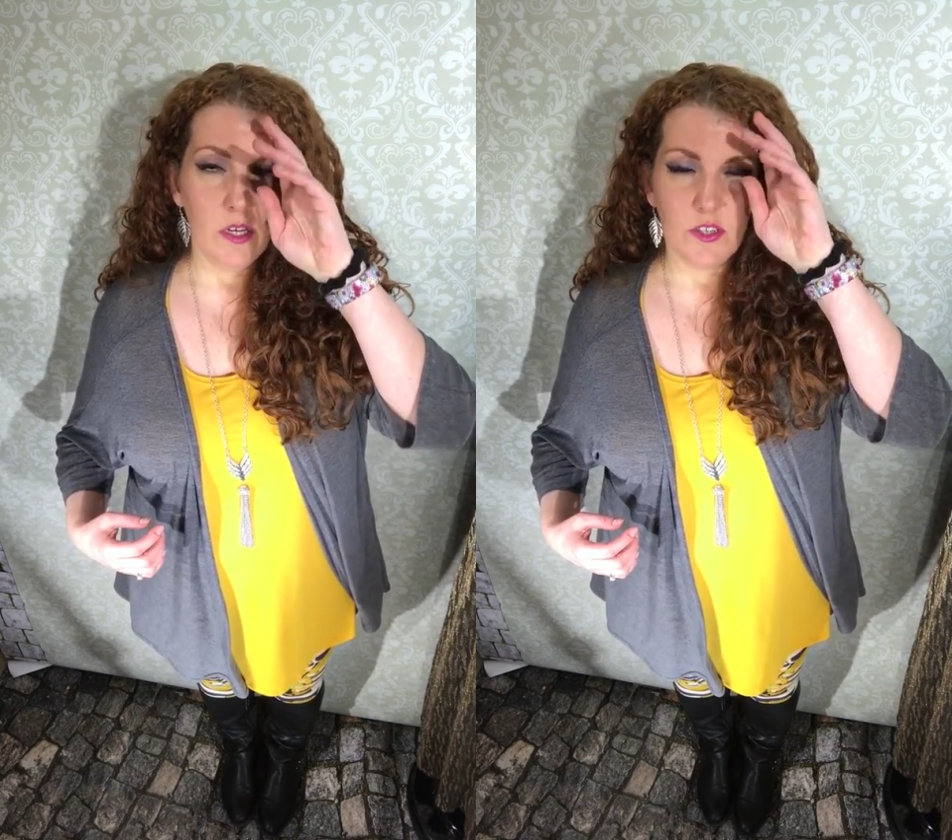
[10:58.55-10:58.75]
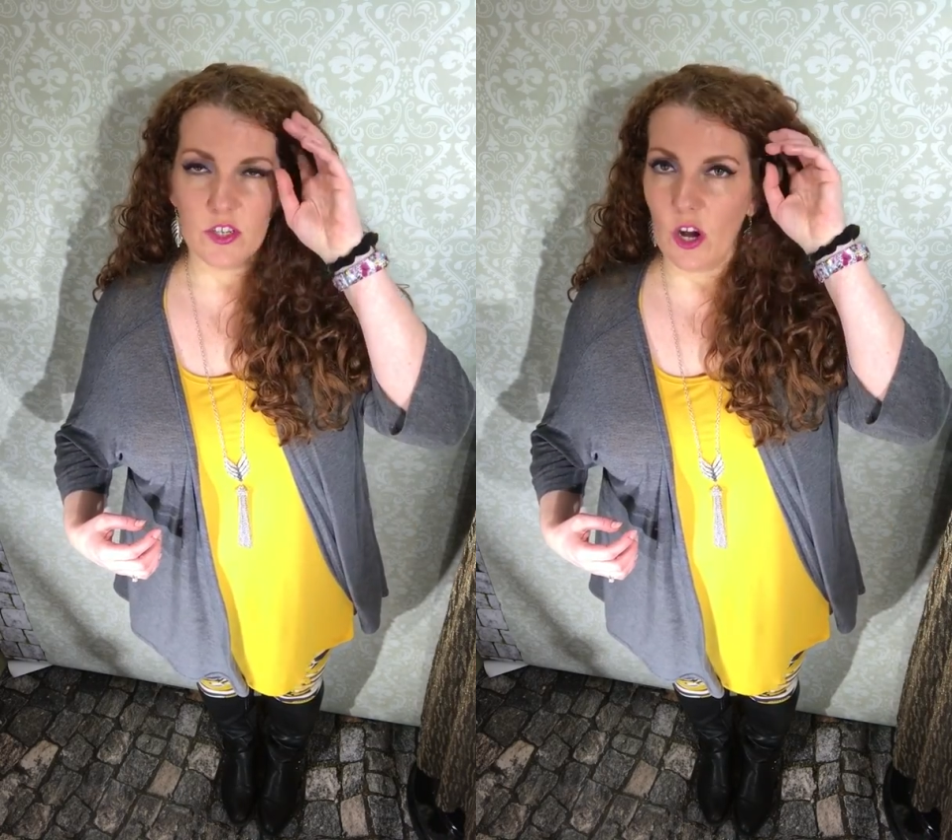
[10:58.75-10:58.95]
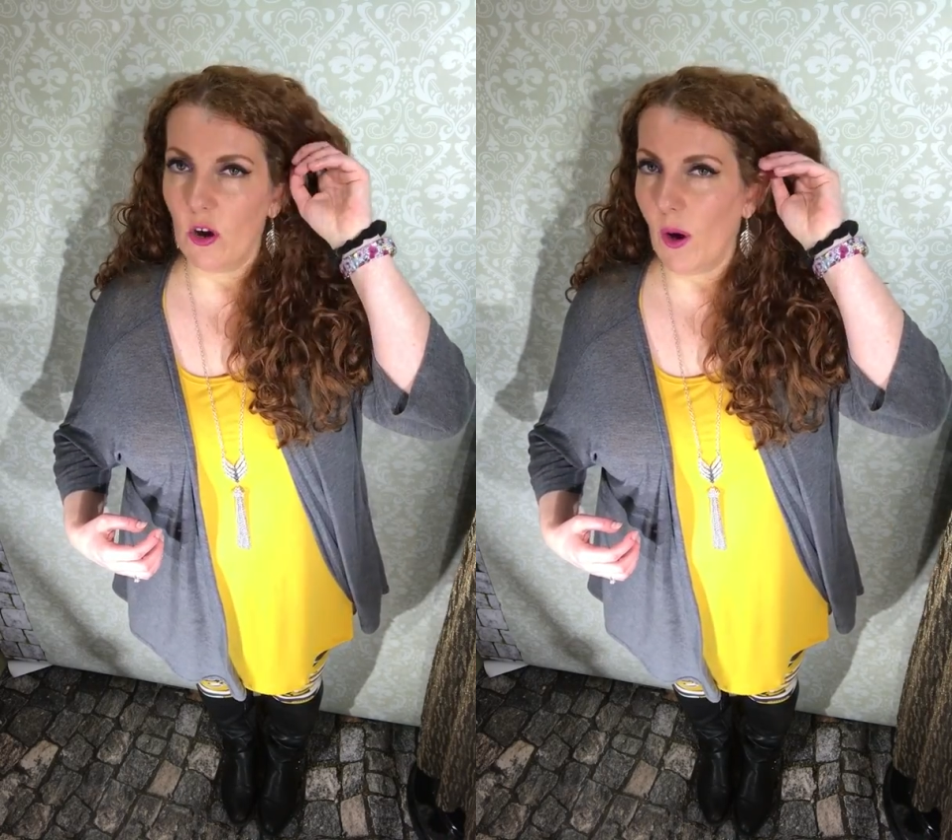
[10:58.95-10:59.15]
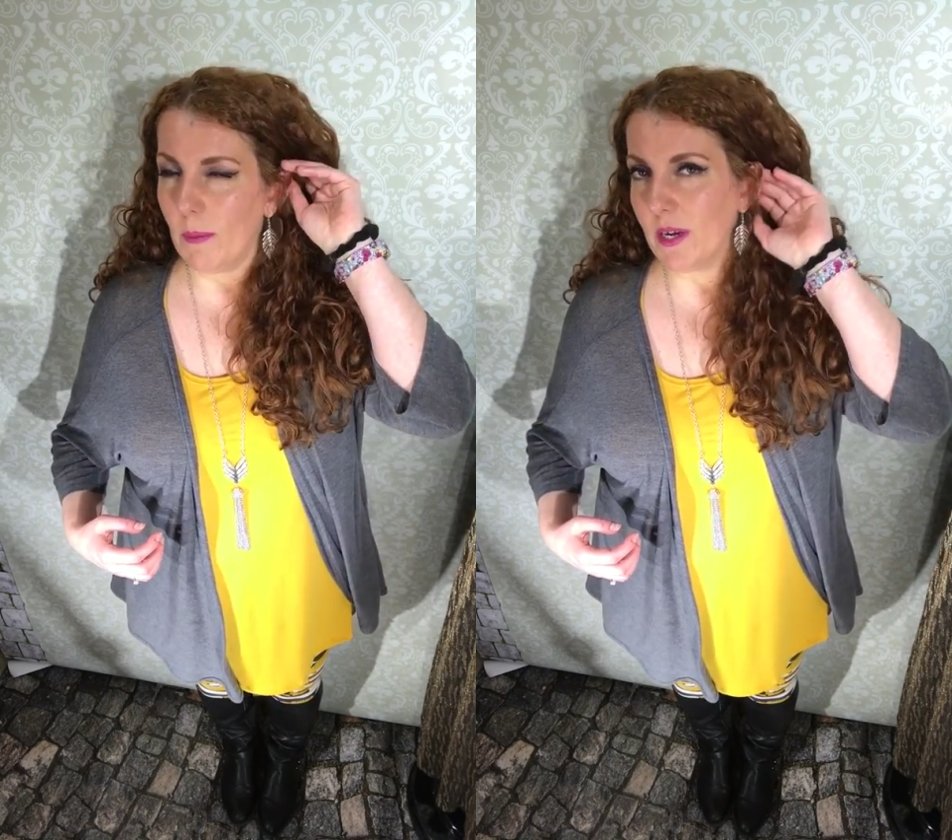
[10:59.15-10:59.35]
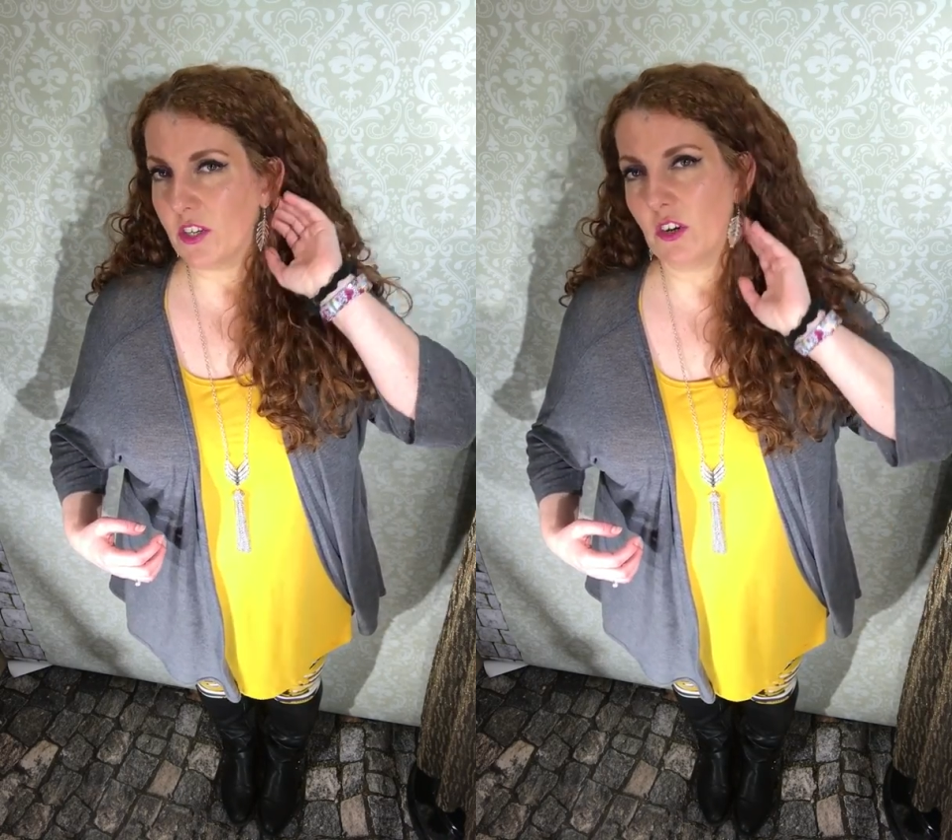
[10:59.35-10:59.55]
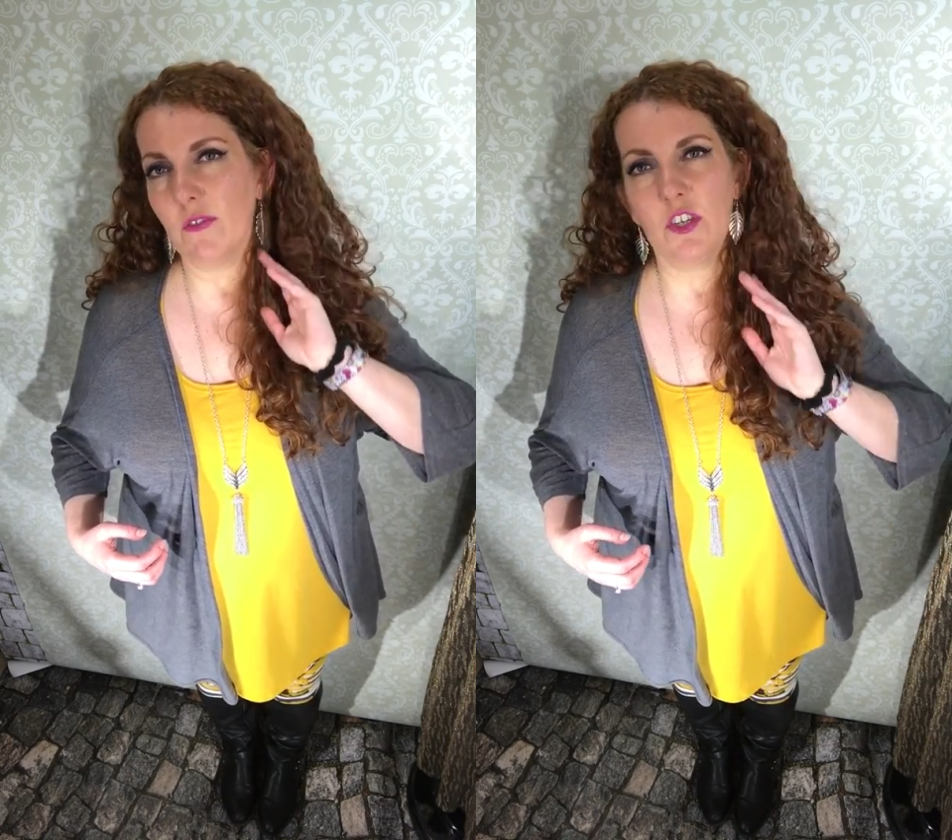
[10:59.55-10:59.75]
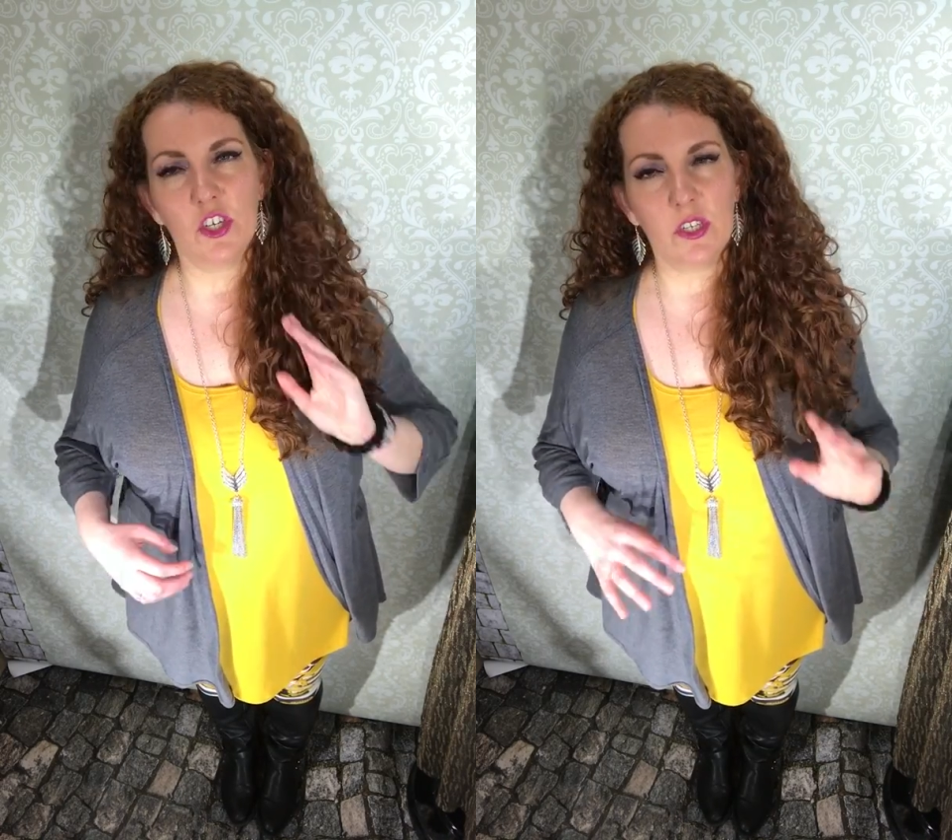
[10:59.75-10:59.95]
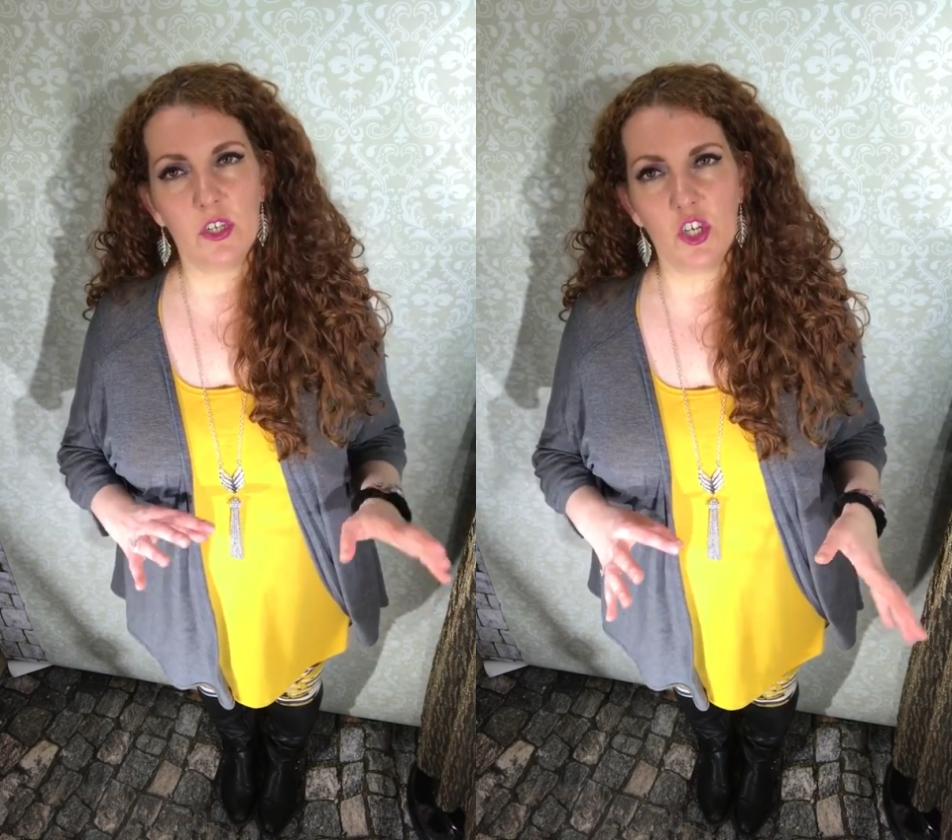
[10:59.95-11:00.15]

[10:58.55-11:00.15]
So I'm not sure if it's just a